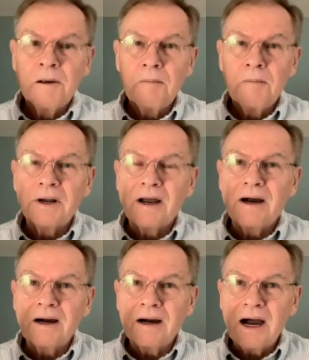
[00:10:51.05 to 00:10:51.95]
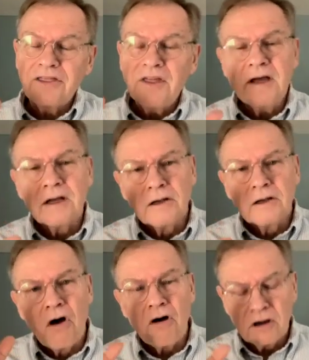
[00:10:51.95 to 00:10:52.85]
But I think a
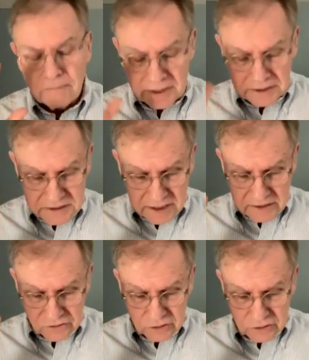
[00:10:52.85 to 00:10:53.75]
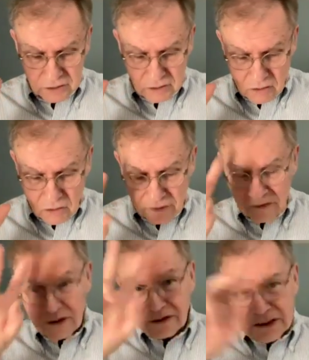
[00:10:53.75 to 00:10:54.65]
long meditation on
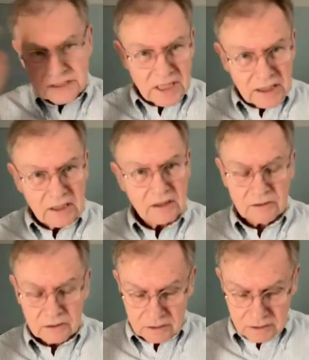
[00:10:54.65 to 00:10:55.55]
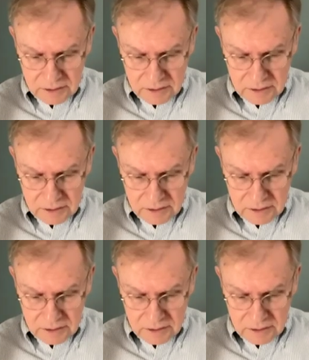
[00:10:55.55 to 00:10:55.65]
the secular